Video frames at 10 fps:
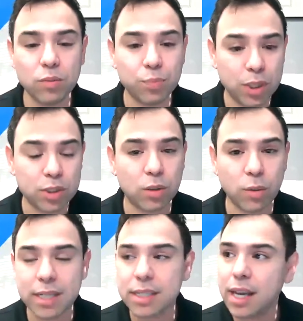personal
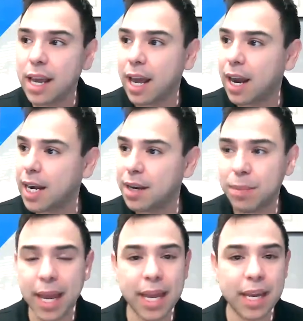rent, and I need to
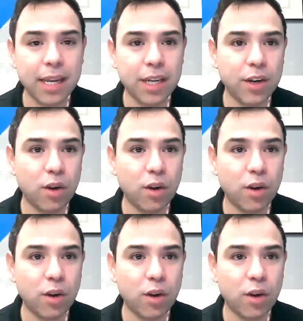pay,